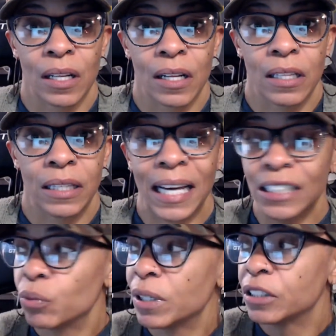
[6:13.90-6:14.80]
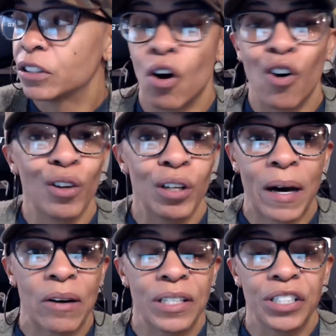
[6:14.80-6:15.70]
That's what it's all
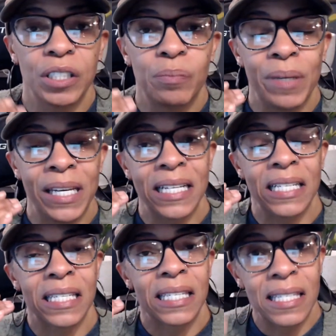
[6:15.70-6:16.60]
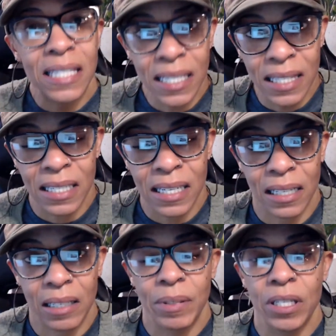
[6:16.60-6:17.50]
about, is just being consistent. I
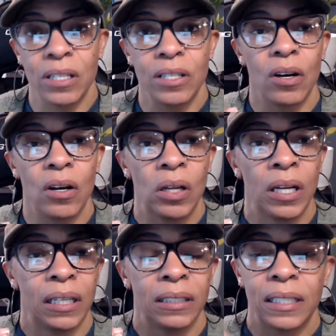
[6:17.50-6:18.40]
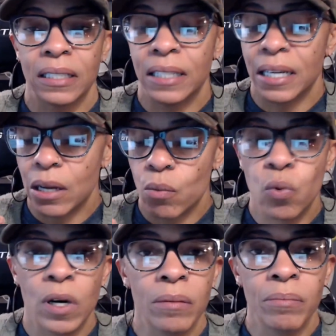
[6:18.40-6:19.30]
kept telling y'all the other day that
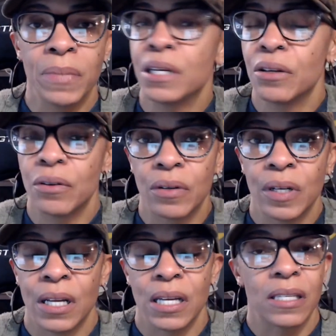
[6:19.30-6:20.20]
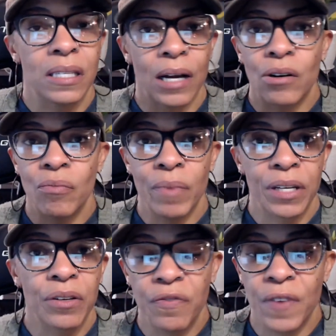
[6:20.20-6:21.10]
one meal is not gonna make
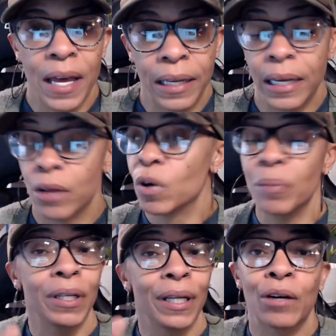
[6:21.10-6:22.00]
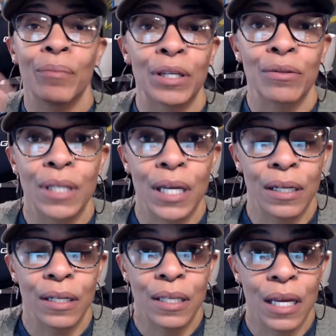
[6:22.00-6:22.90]
you fat, and one meal ain't gonna make you skinny. The
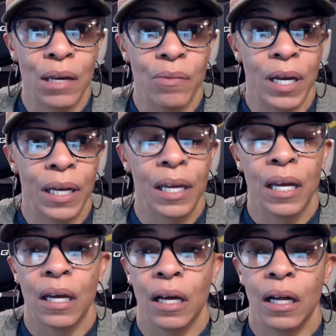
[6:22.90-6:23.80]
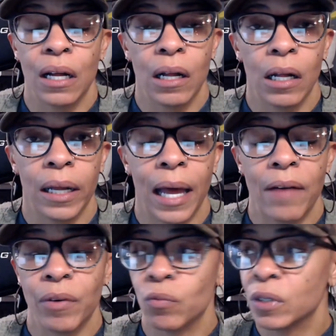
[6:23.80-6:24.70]
same way
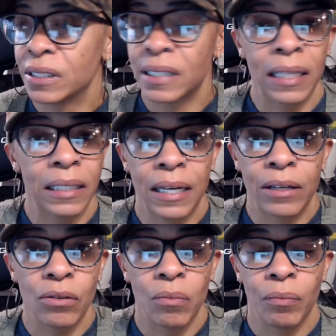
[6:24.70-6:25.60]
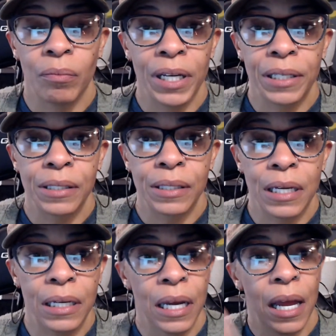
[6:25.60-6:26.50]
having one salad ain't gonna make you
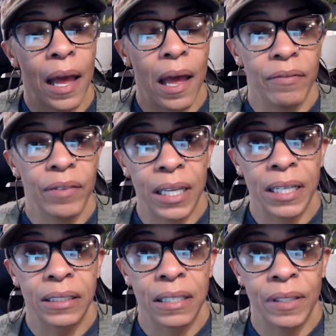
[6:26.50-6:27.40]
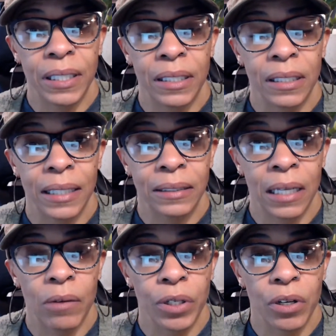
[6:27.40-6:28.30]
skinny, having Thanksgiving dinner last night
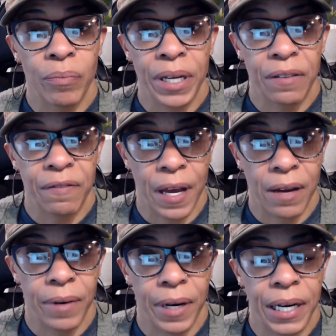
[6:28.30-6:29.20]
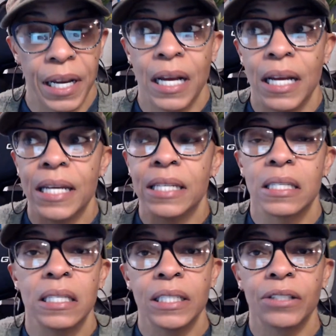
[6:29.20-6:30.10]
wasn't gonna make you fat, right? It's
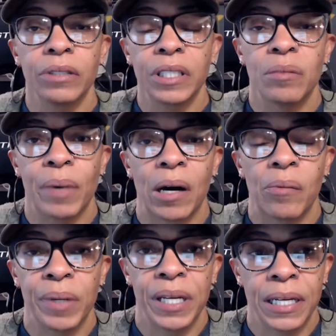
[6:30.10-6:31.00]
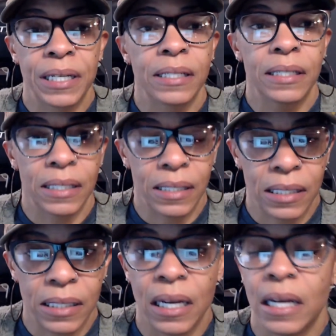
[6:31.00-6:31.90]
literally about being
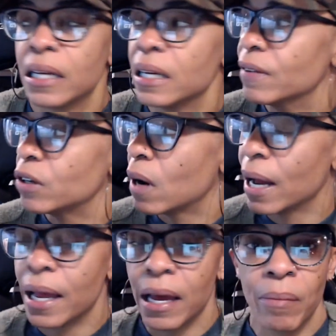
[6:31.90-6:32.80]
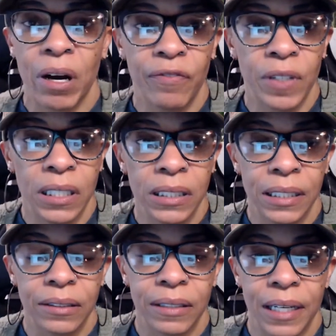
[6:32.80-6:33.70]
consistent. Even though I had my fun
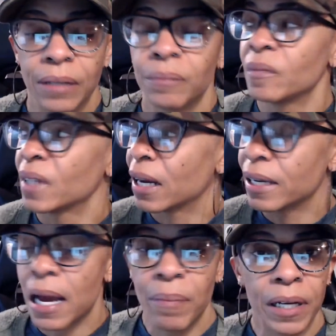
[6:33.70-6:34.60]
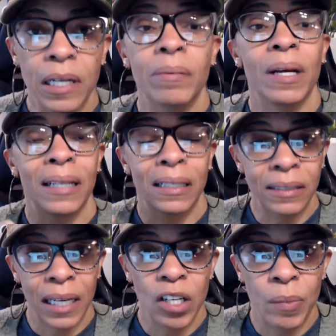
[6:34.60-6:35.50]
yesterday, I got back up and I
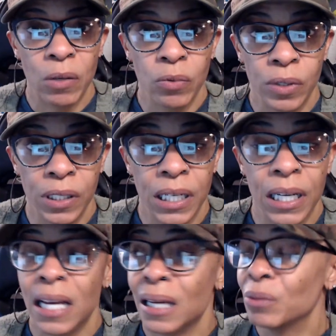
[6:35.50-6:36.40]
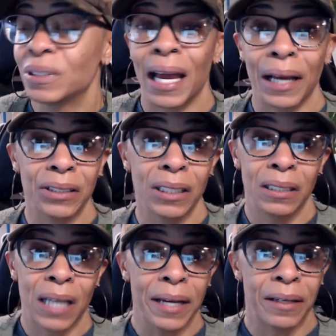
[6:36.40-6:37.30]
stayed on my routine. It was actually
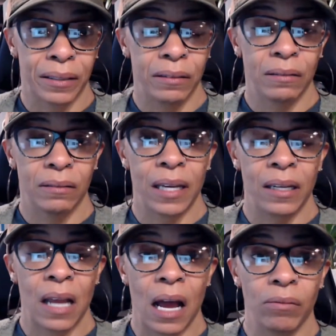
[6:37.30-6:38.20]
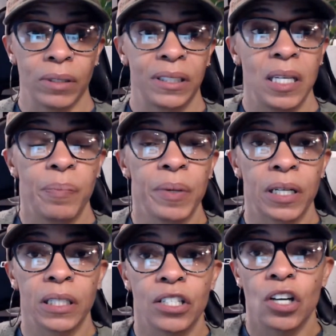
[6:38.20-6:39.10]
lighter than I would
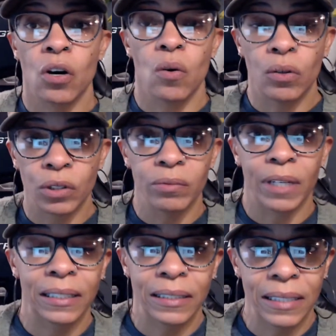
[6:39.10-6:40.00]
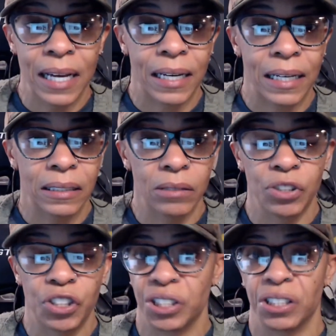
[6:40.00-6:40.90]
typically go on a regular day because it was
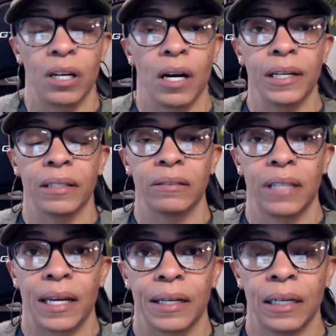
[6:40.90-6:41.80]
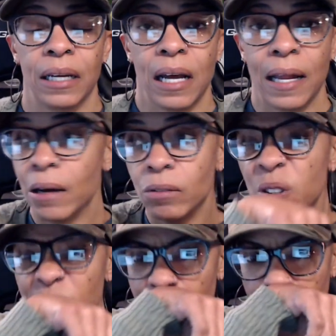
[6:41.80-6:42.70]
just a cardio day. And I don't do a
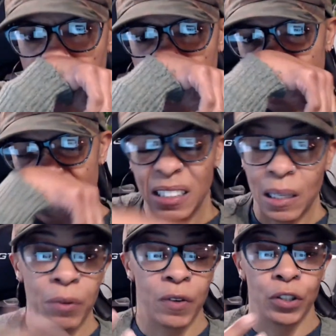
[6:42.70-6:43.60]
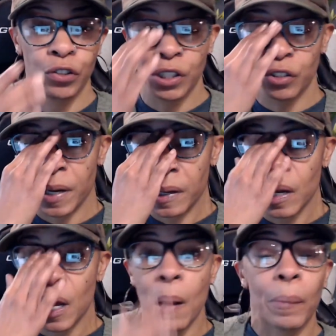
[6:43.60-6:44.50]
lot of cardio days. I prefer strength training,
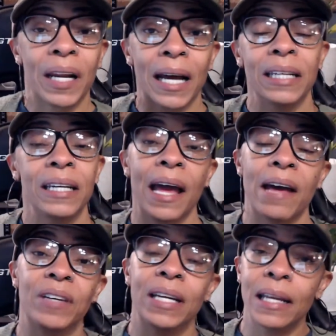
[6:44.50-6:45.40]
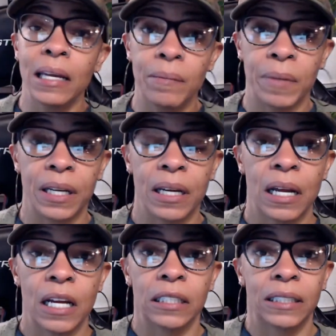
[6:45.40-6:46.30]
but I didn't have it in me.
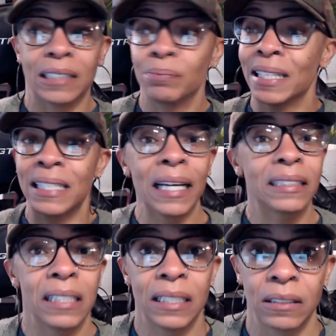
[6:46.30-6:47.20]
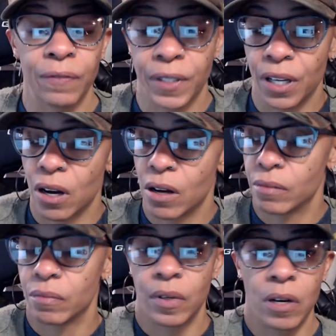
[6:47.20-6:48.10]
That's my next lesson for y'all.
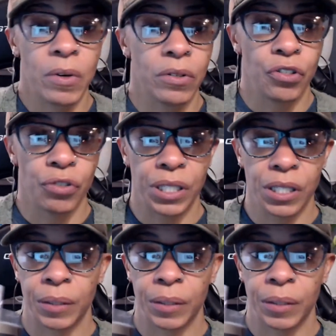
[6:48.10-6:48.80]
Come on and drink up.